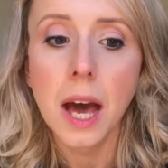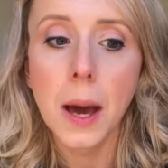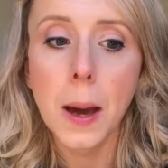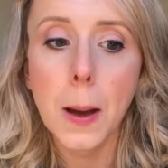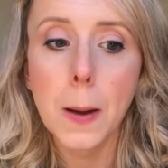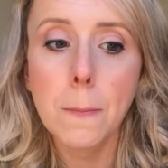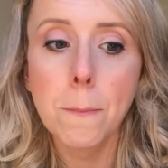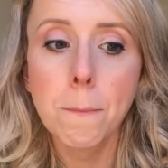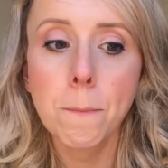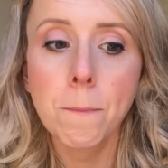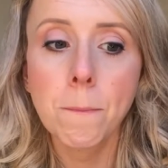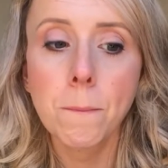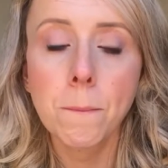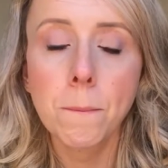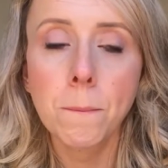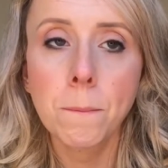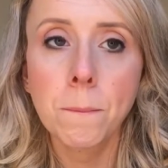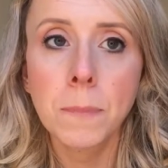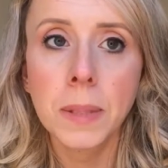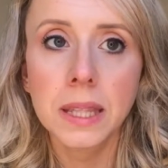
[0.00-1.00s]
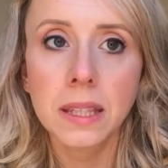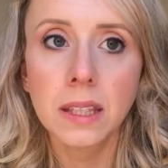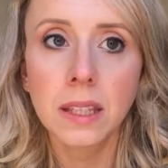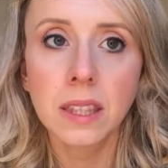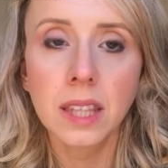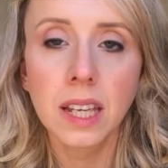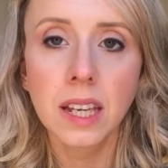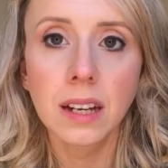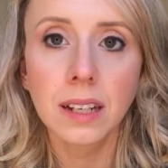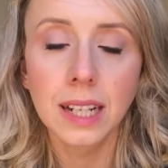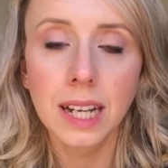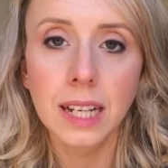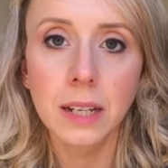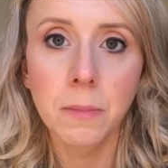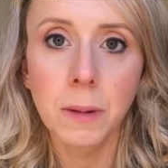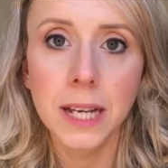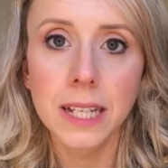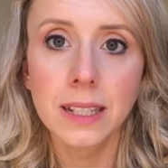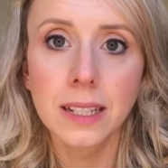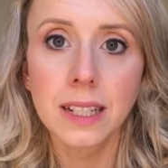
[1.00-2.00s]
But the thing I like
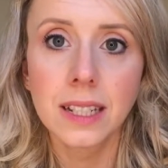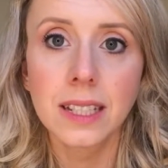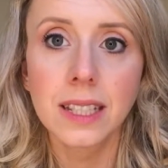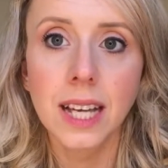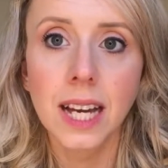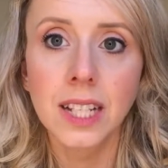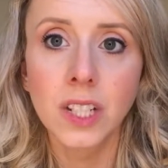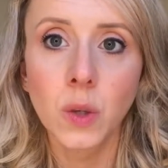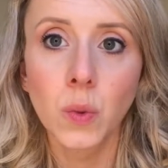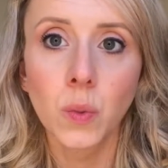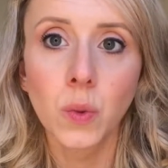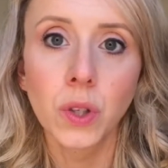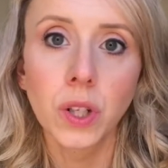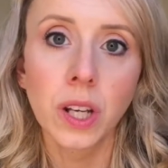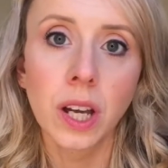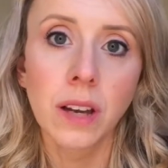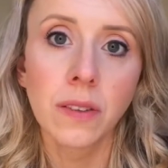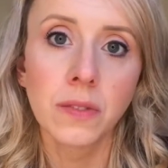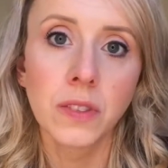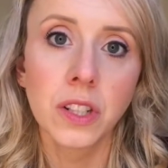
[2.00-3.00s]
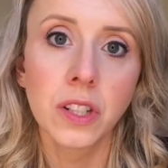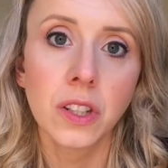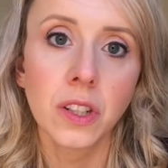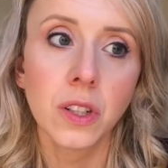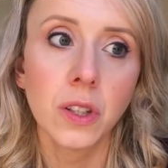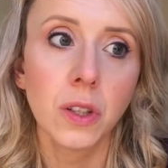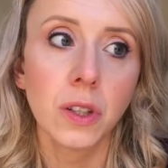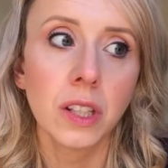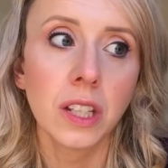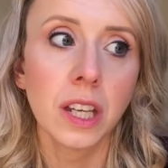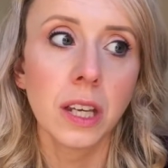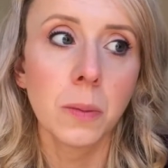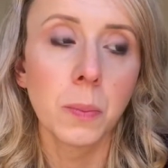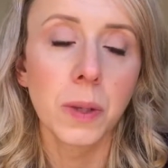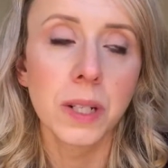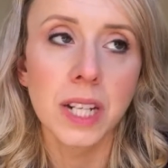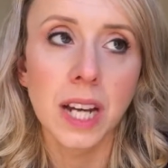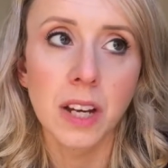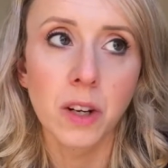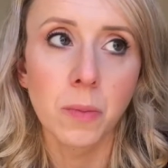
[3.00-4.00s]
best is I don't want to have to keep
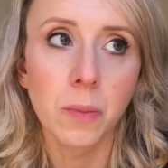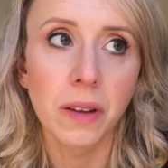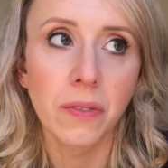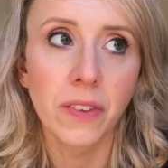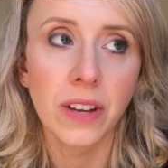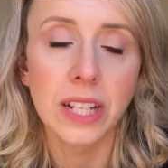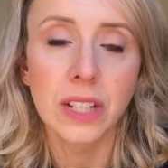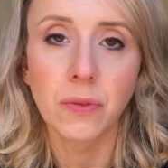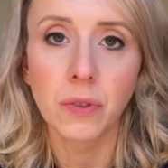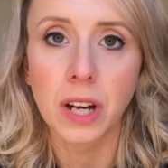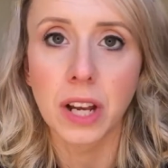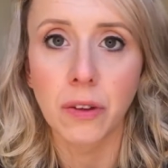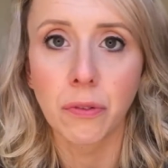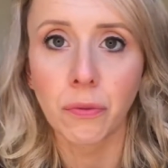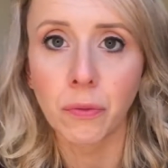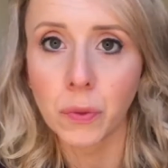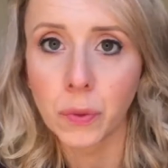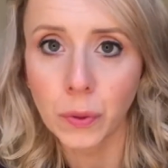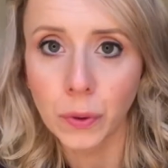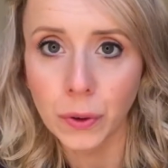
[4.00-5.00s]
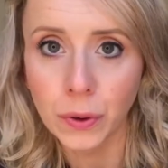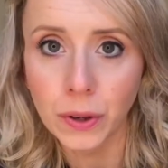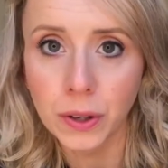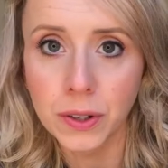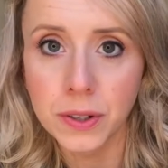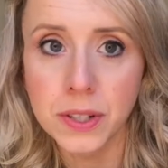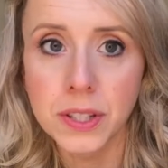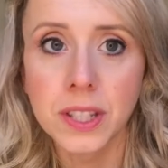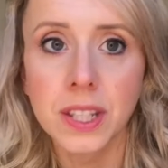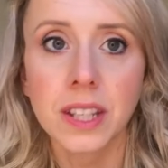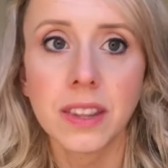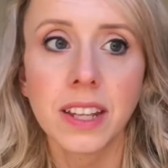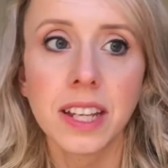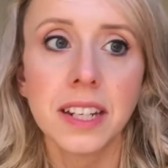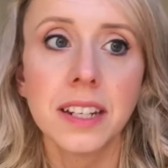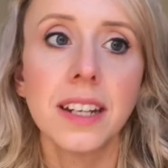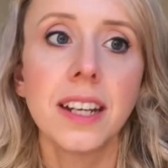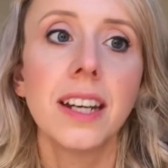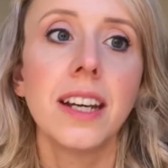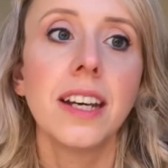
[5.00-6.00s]
a tan on my face for like 4 hours and
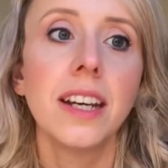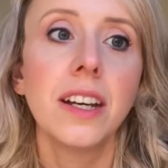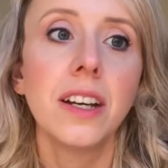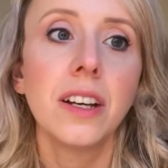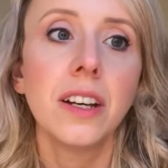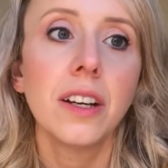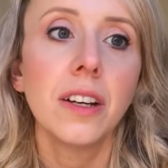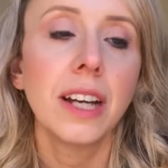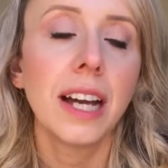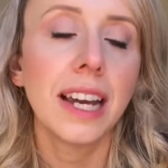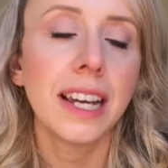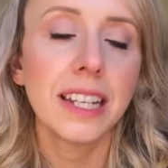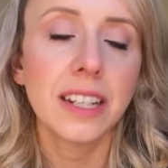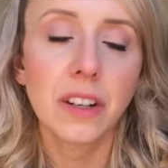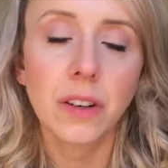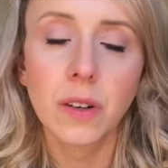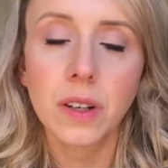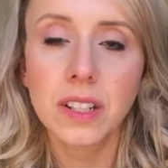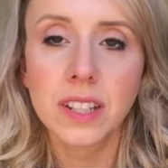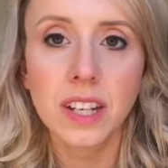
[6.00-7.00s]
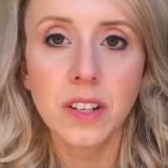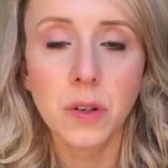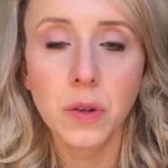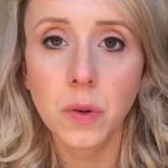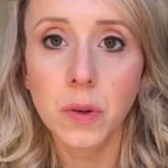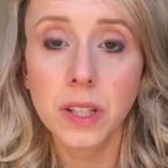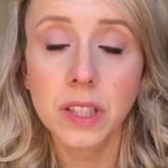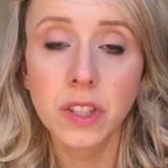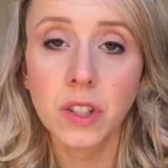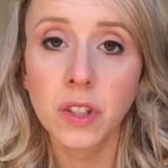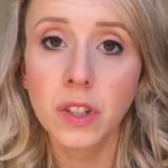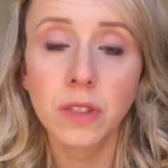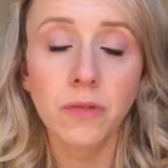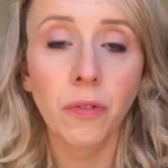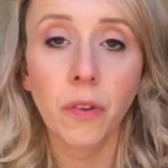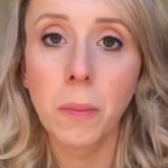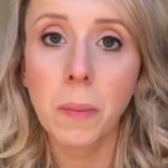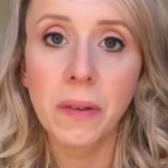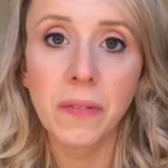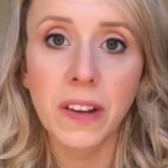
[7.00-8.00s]
then 8 hours. I don't know, it's
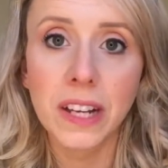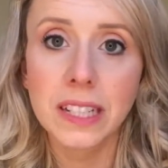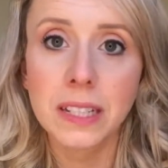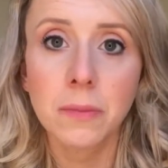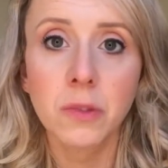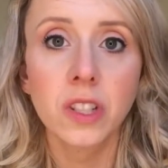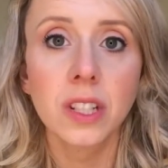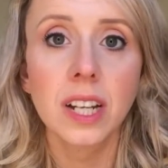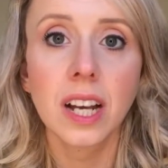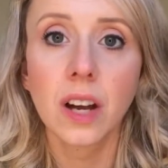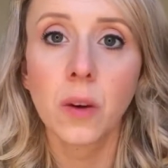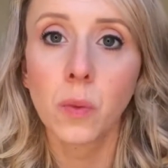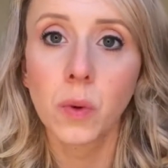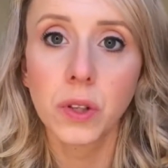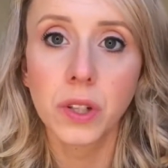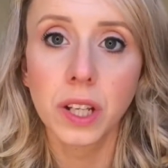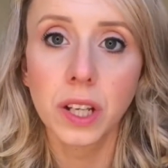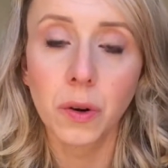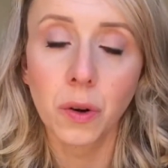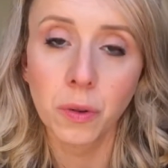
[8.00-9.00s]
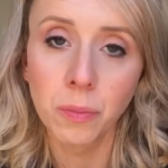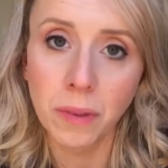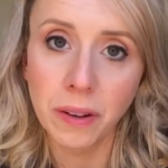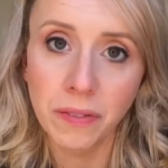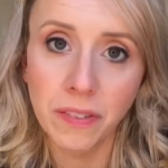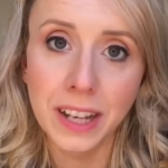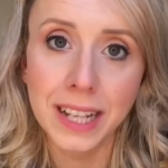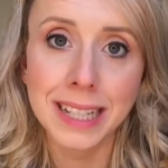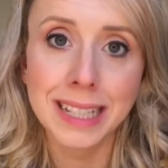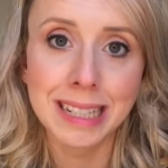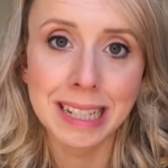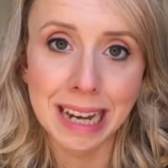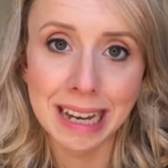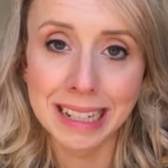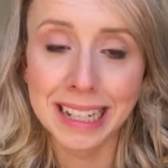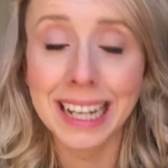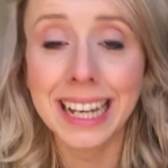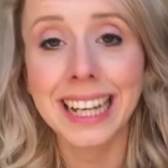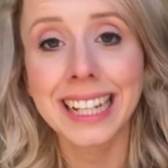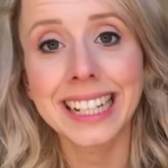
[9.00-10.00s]
for my face. I'm just like, I want it on my face,
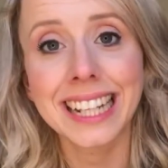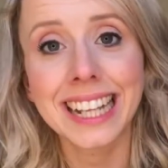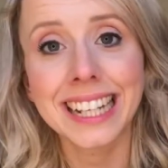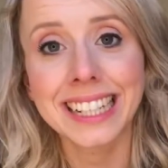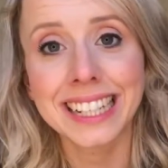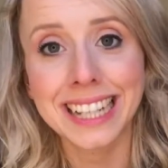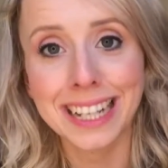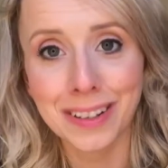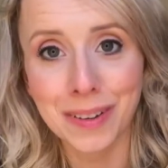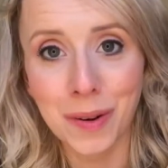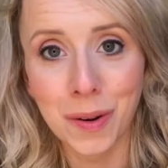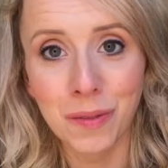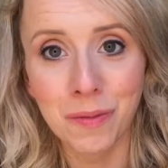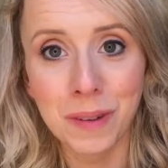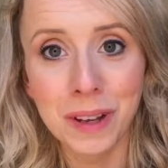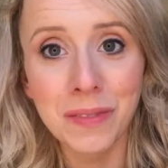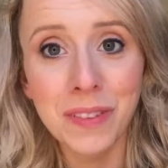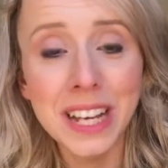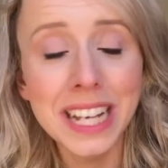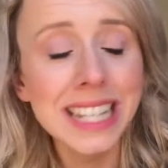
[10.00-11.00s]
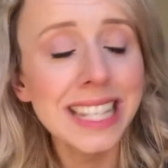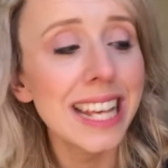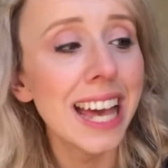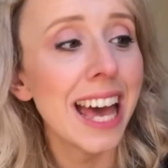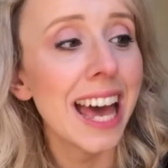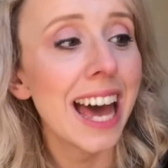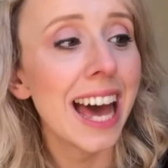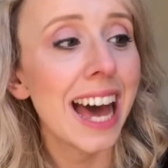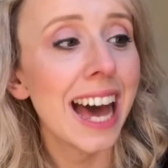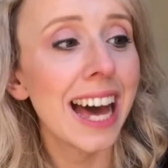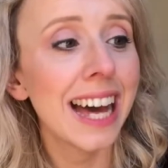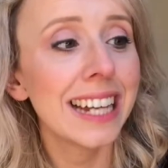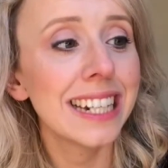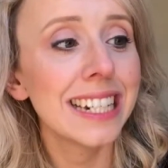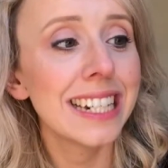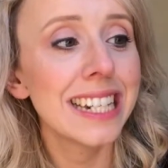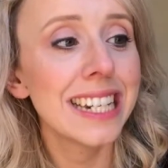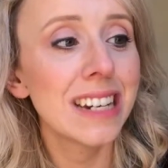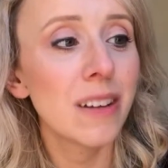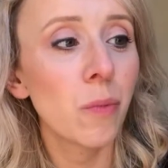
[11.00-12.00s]
tan it, and then get it off my face.
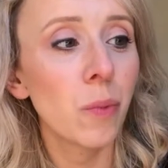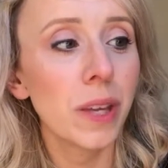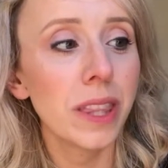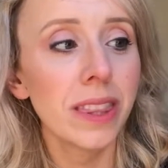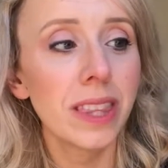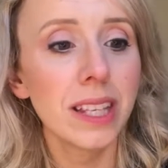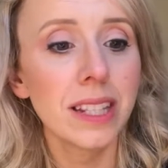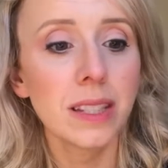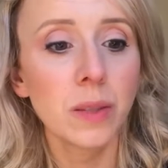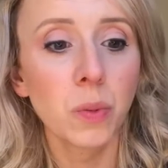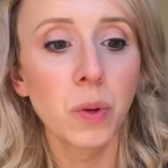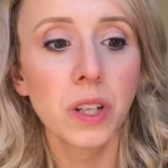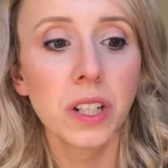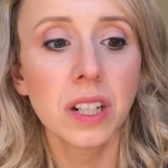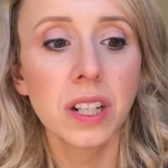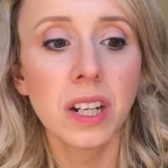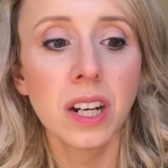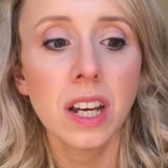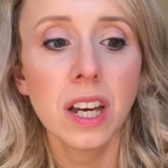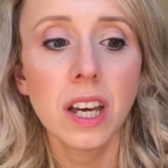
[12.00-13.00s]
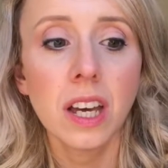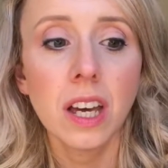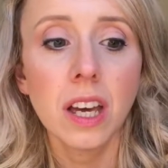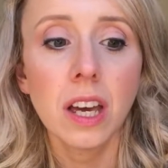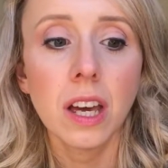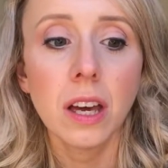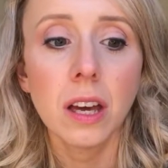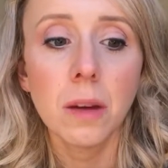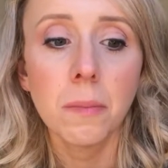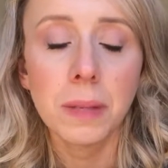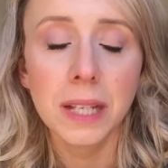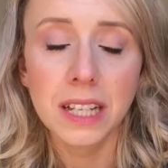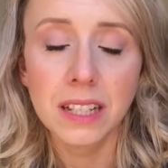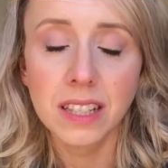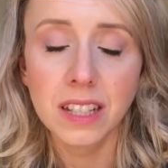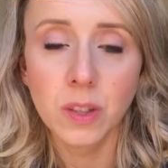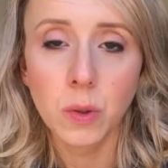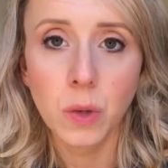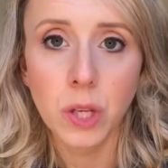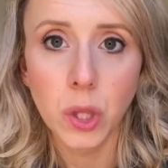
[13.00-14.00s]
And with this one, because
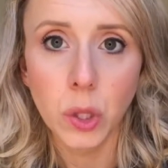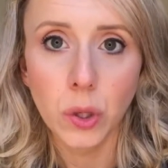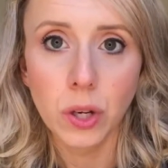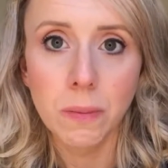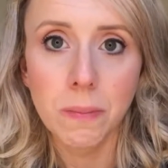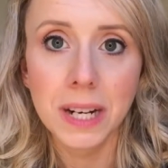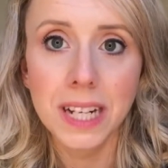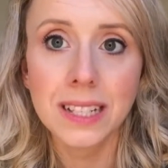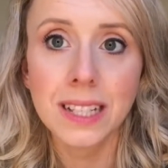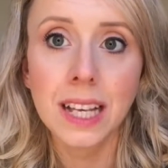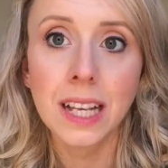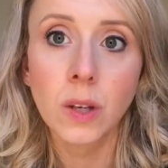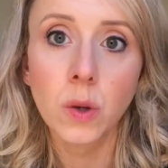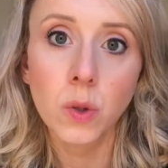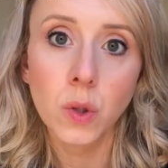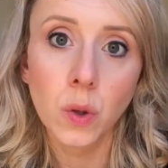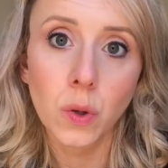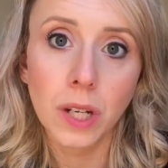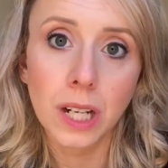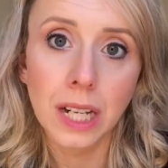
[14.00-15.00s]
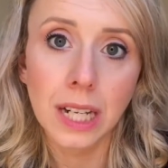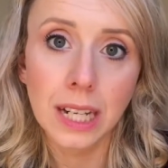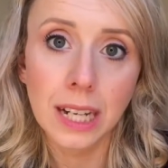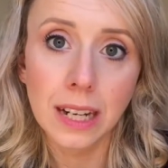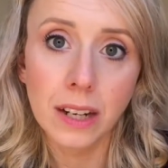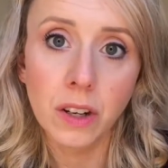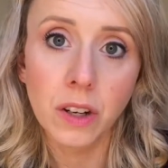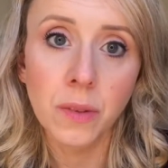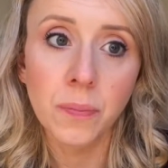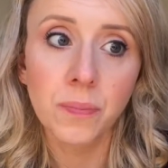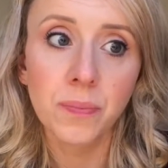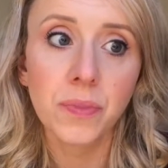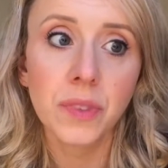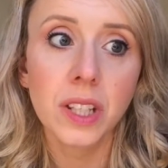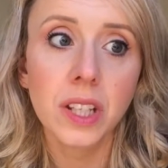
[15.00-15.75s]
it's only 30 minutes, it goes on clear.